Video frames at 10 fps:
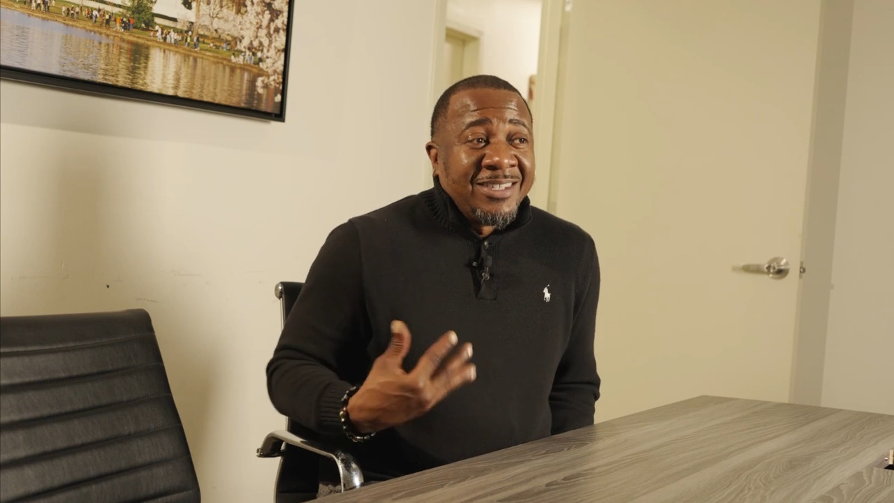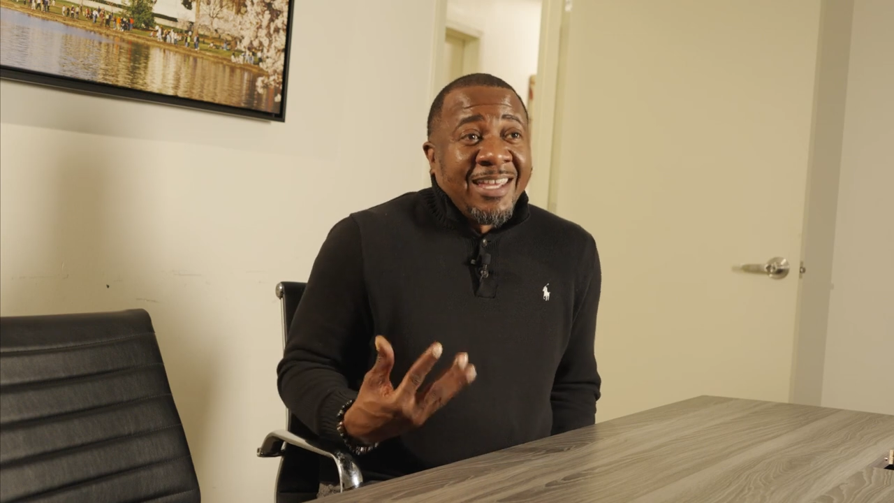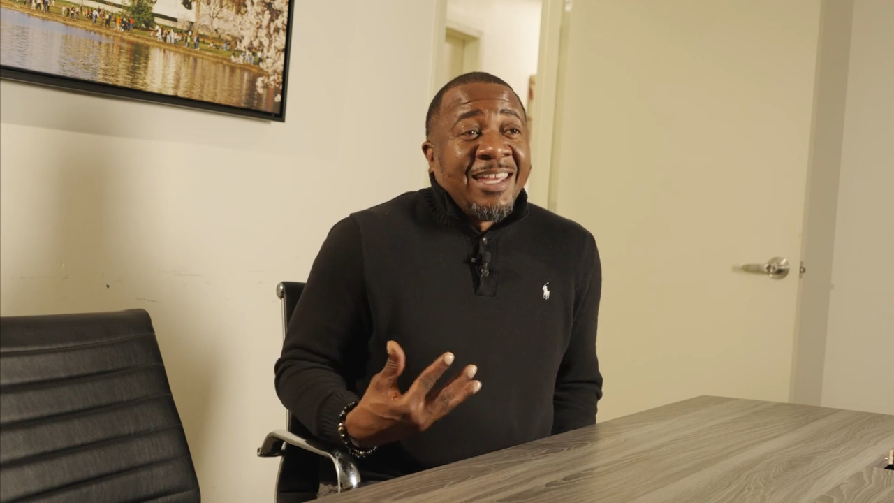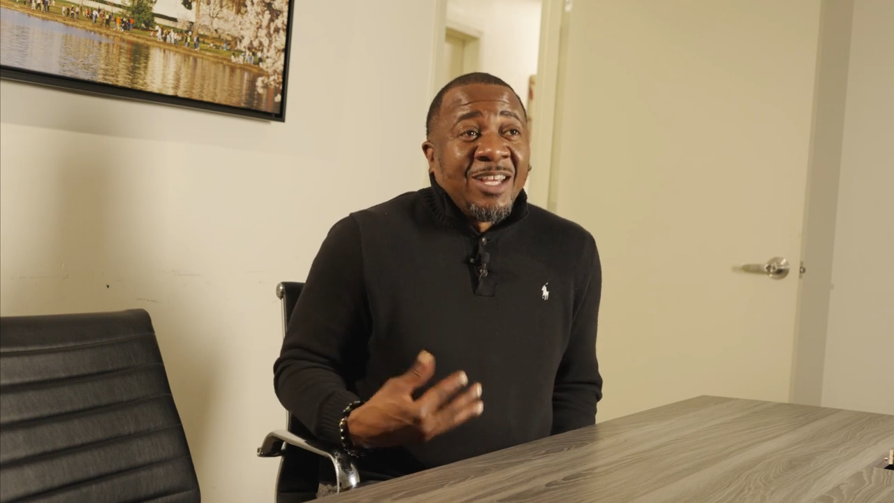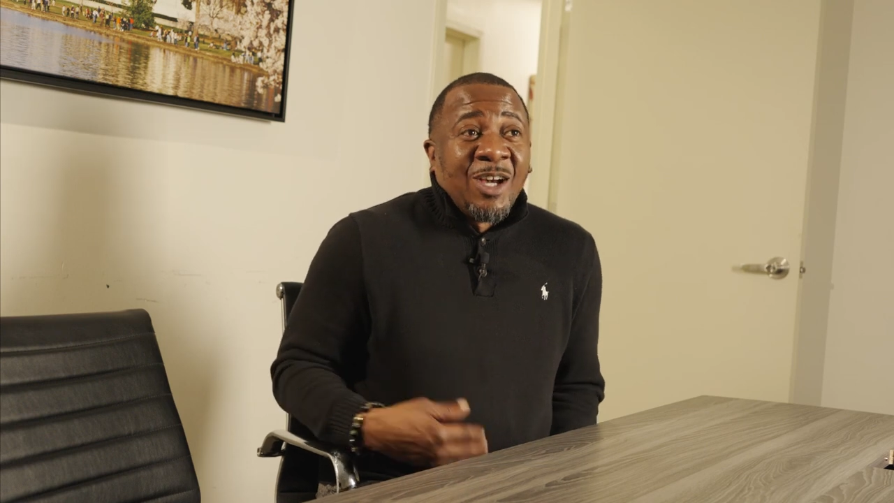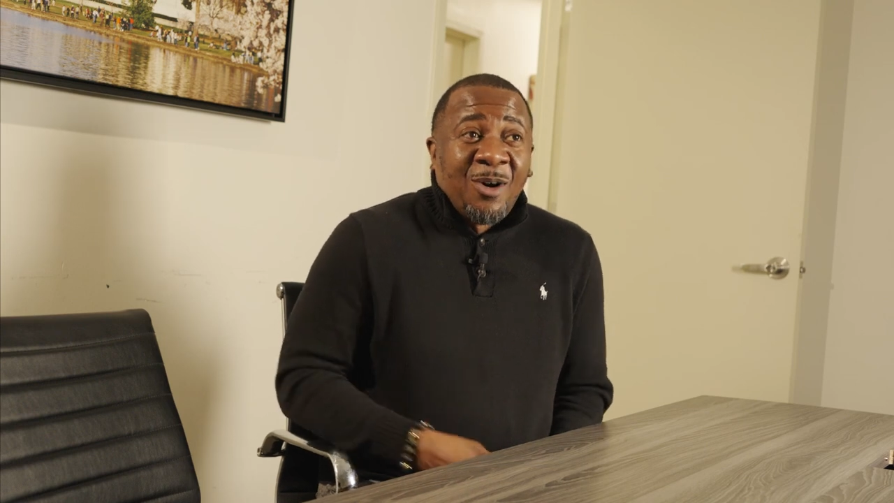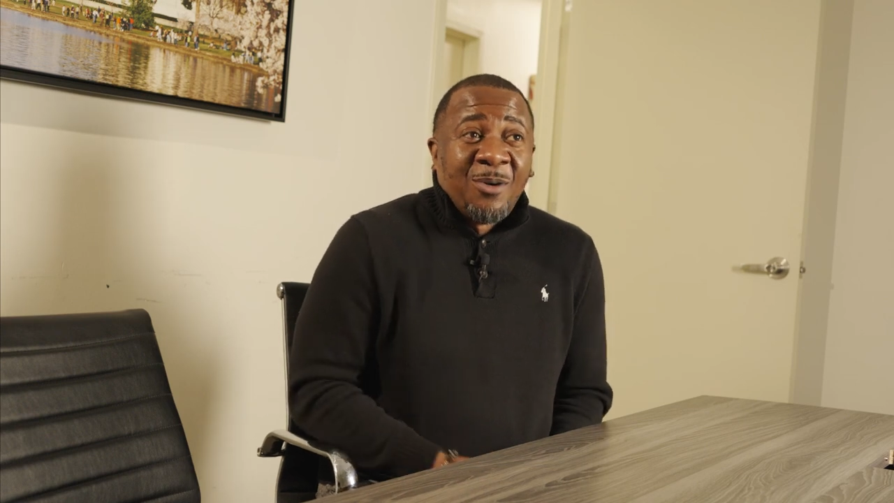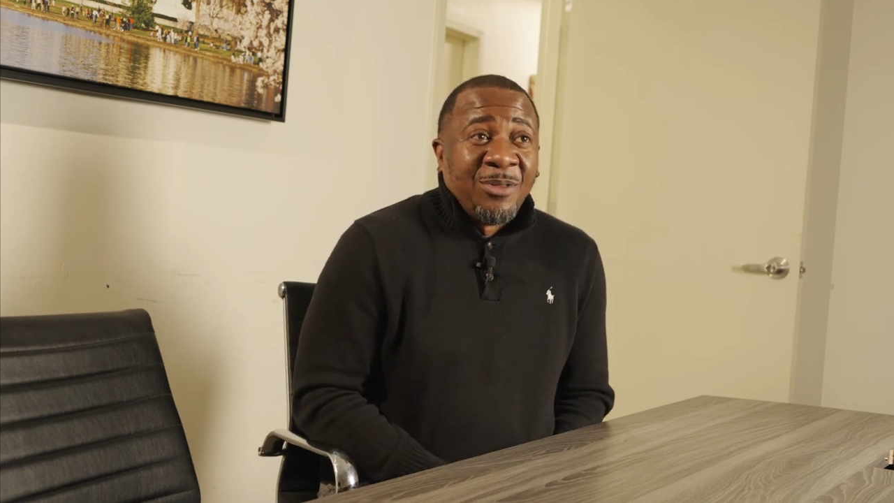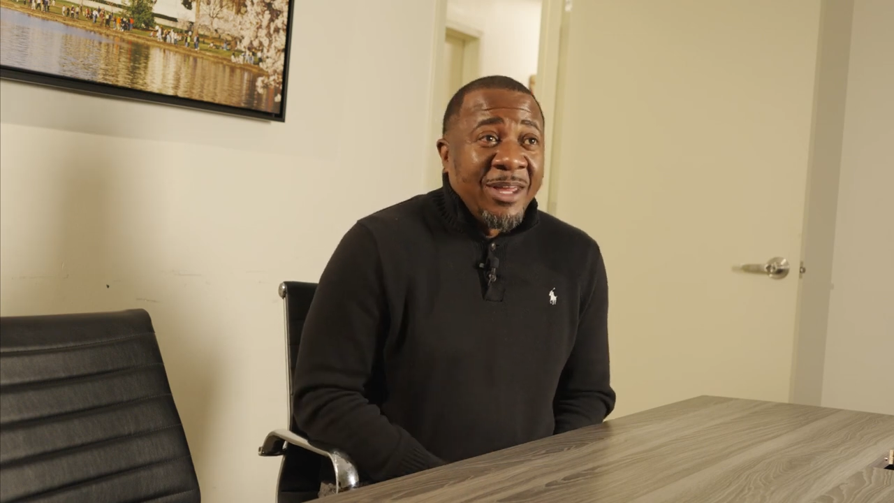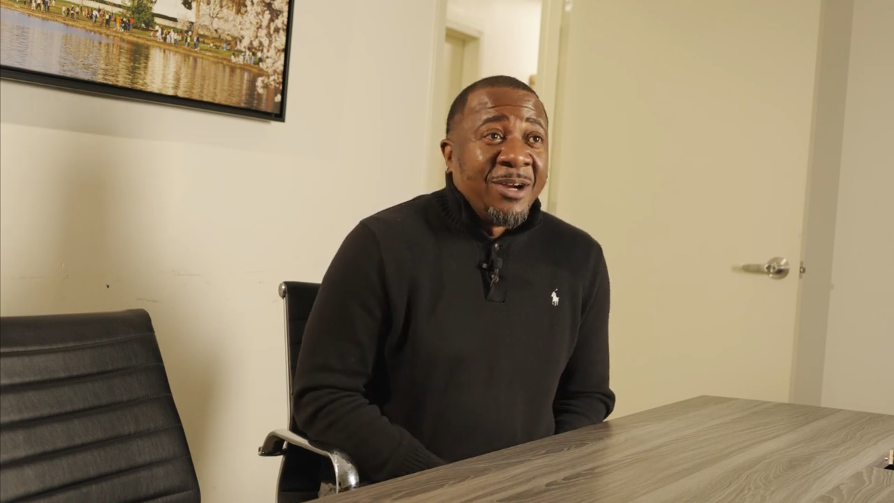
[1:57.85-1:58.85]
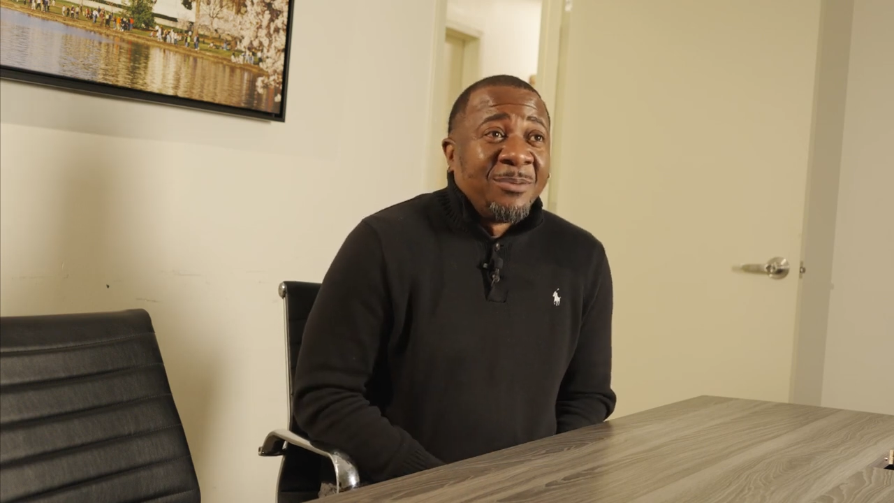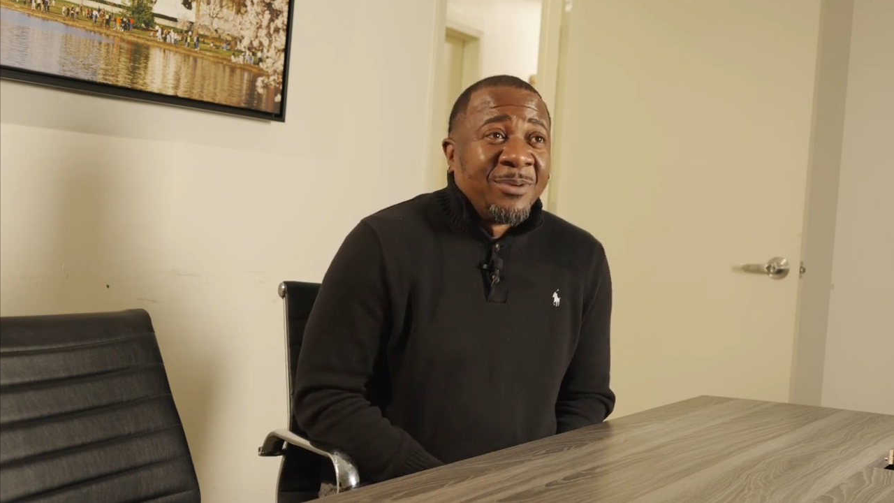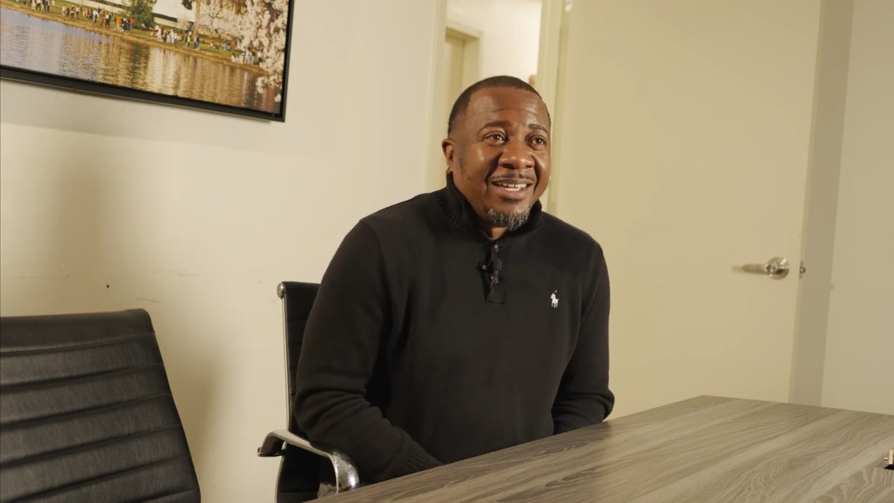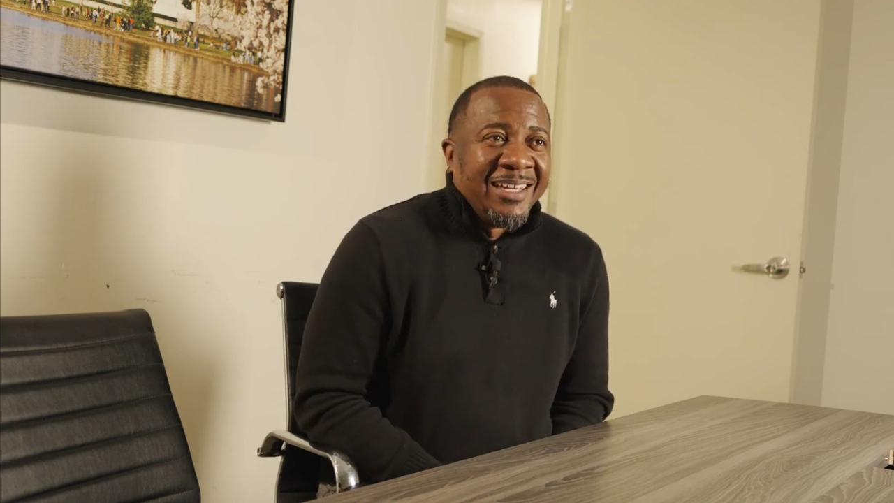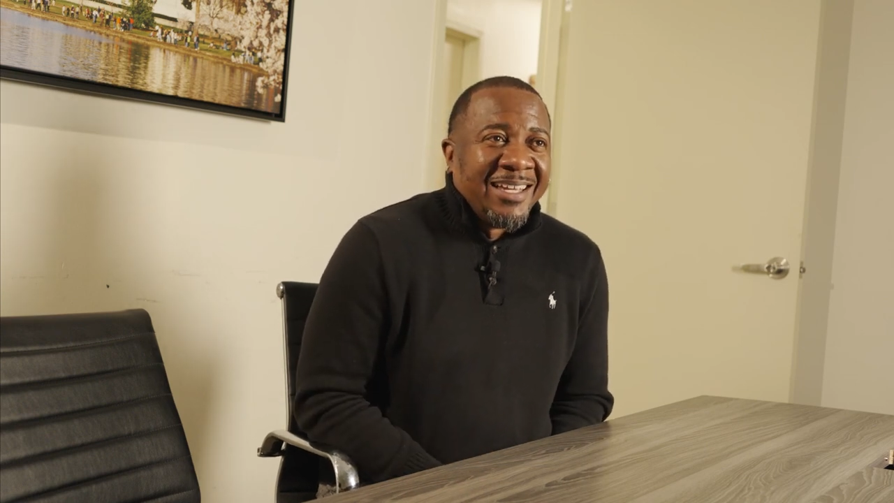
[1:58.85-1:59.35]
thing called
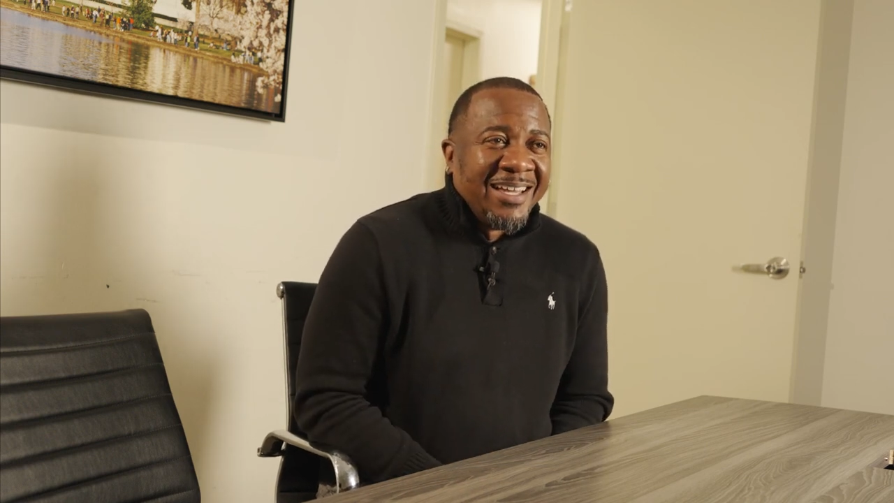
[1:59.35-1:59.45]
therapy